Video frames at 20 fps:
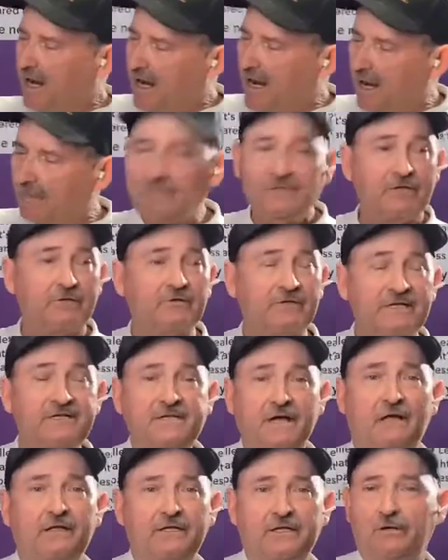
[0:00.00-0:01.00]
I'm literally
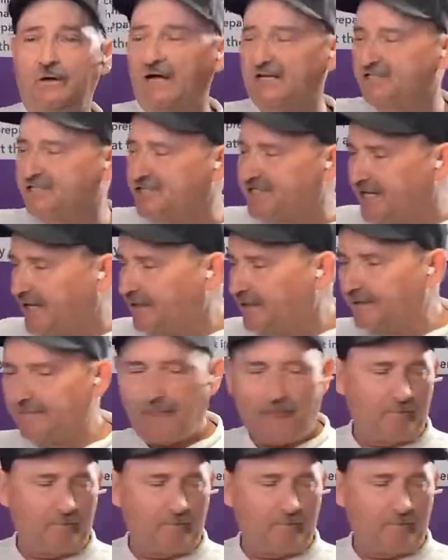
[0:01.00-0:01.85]
telling you a skillet